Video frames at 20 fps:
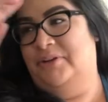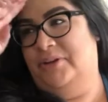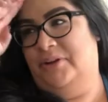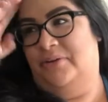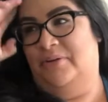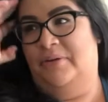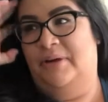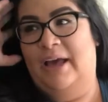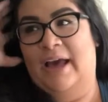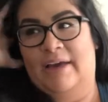you
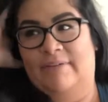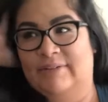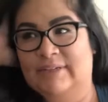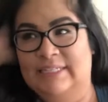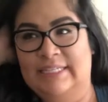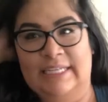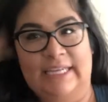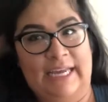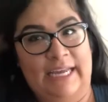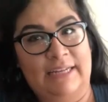know
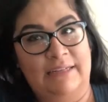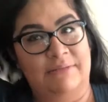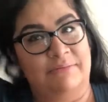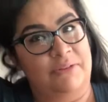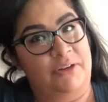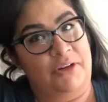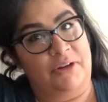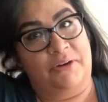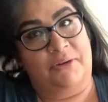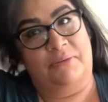having to
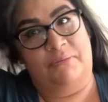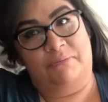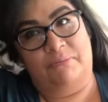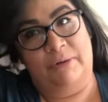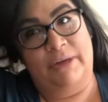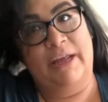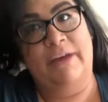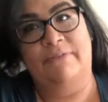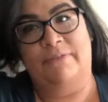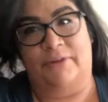get their
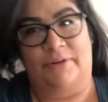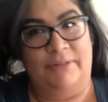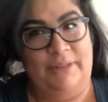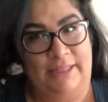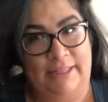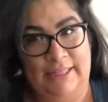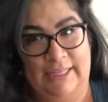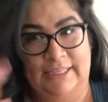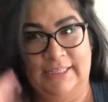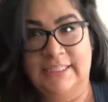whatever
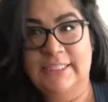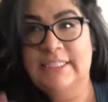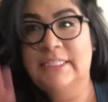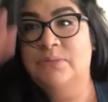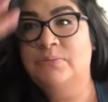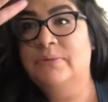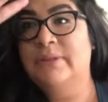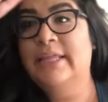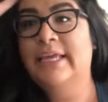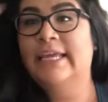like, like this
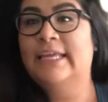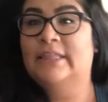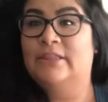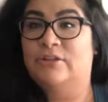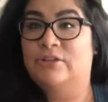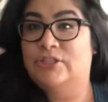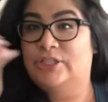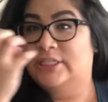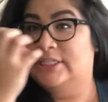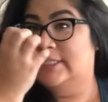is when they get
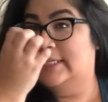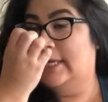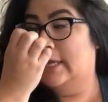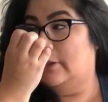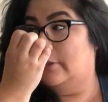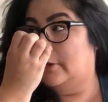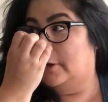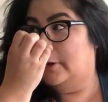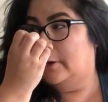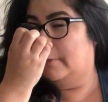their shit
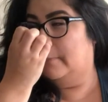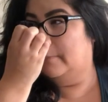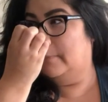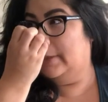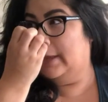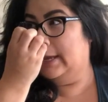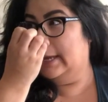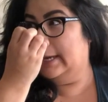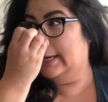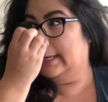together
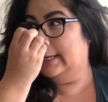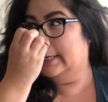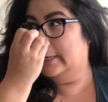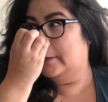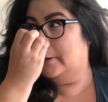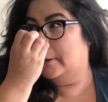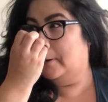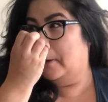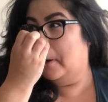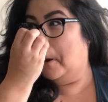
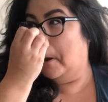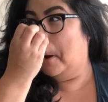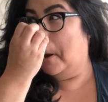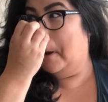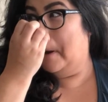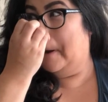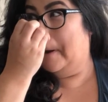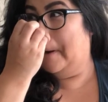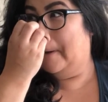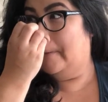and
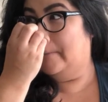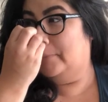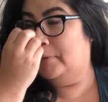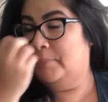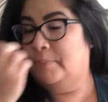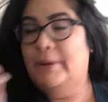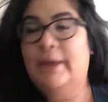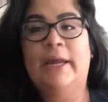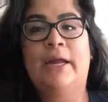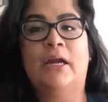
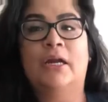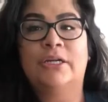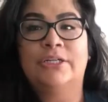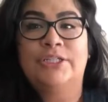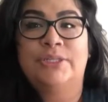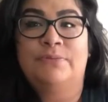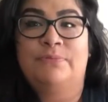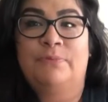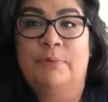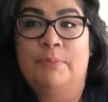prepare
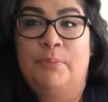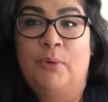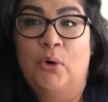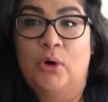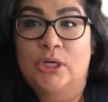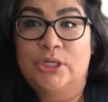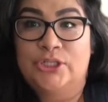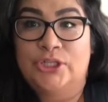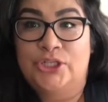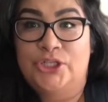to
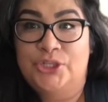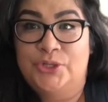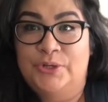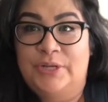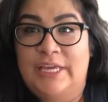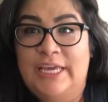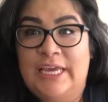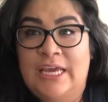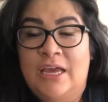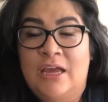report to
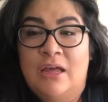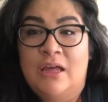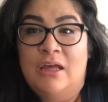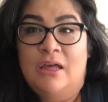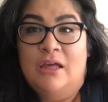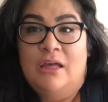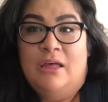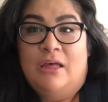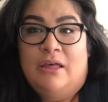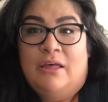duty
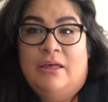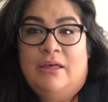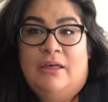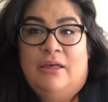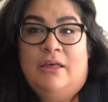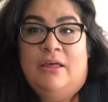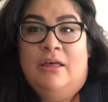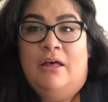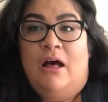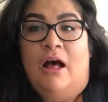
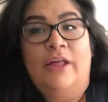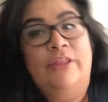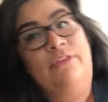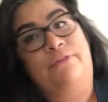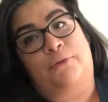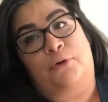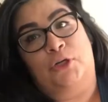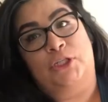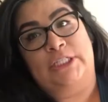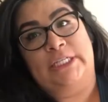on the
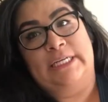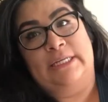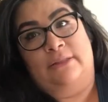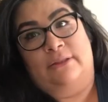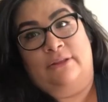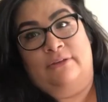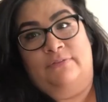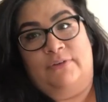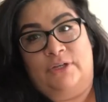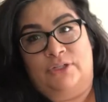
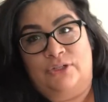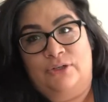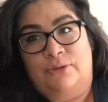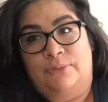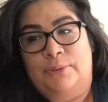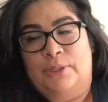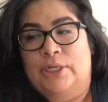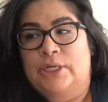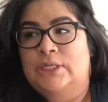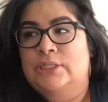14th of
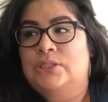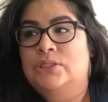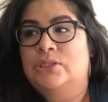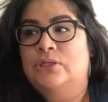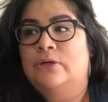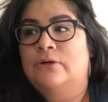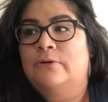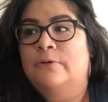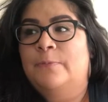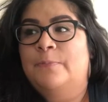October.
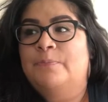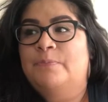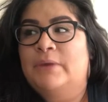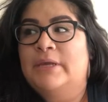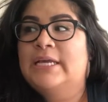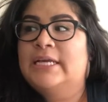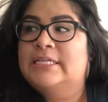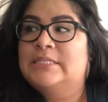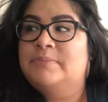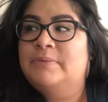So
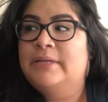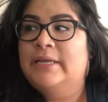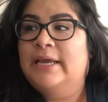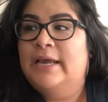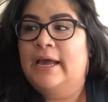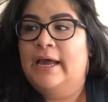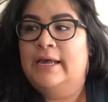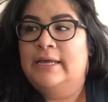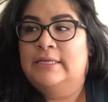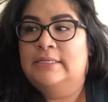my husband
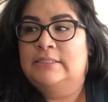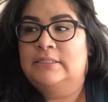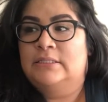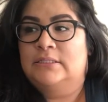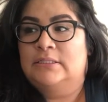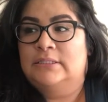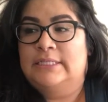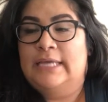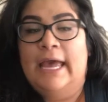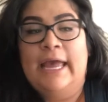
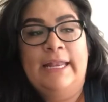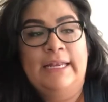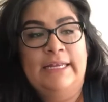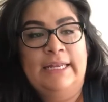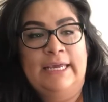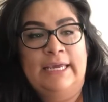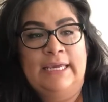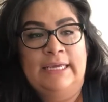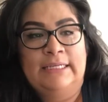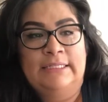has 10
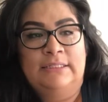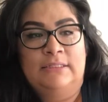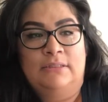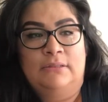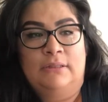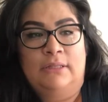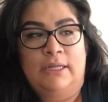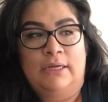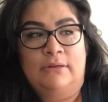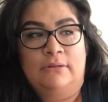days.
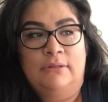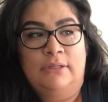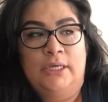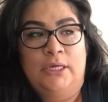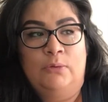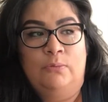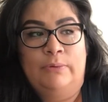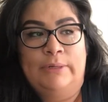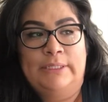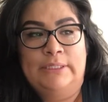
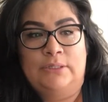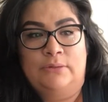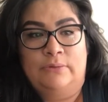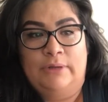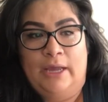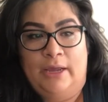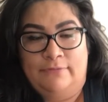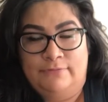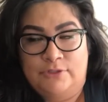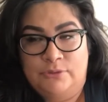Luckily, we
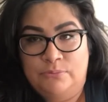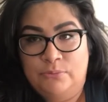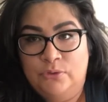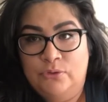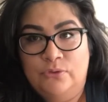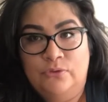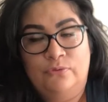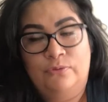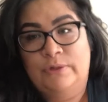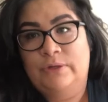don't have to
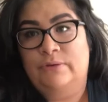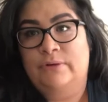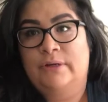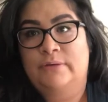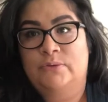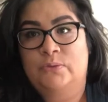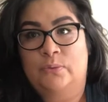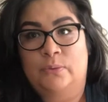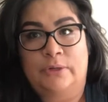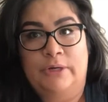move. We don't
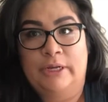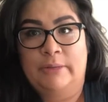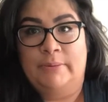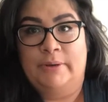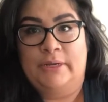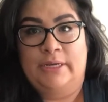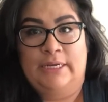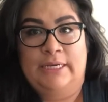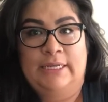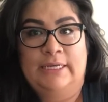have to worry
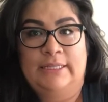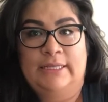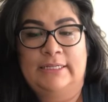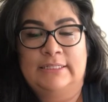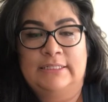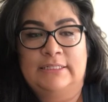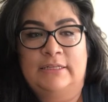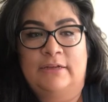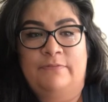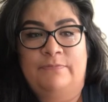about any of
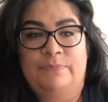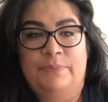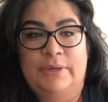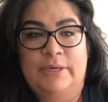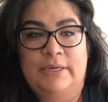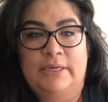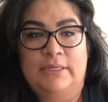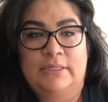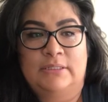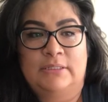that stuff
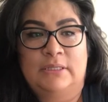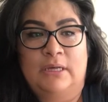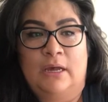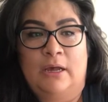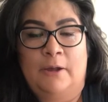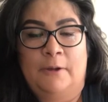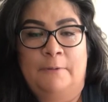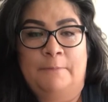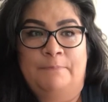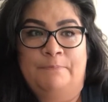because
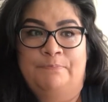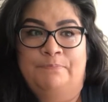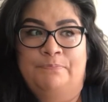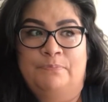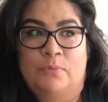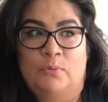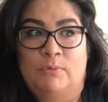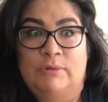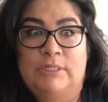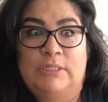um,
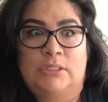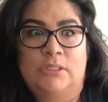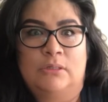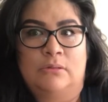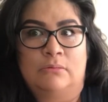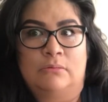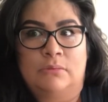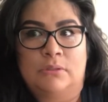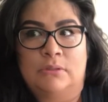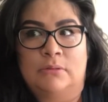we just
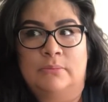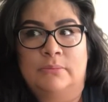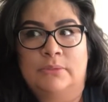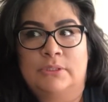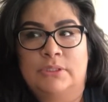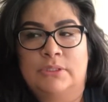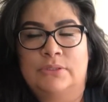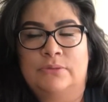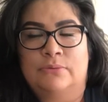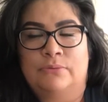don't. So I'm
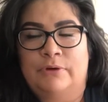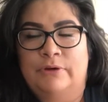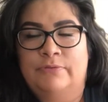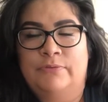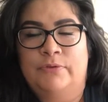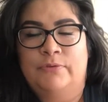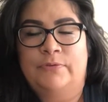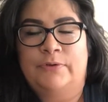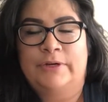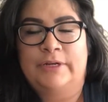just so
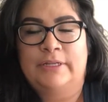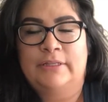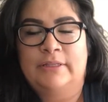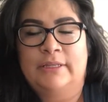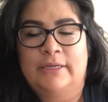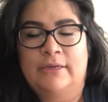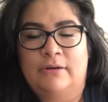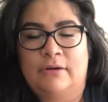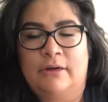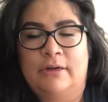grateful for it.
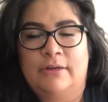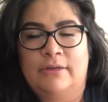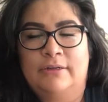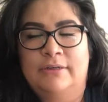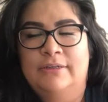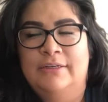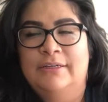Thank God.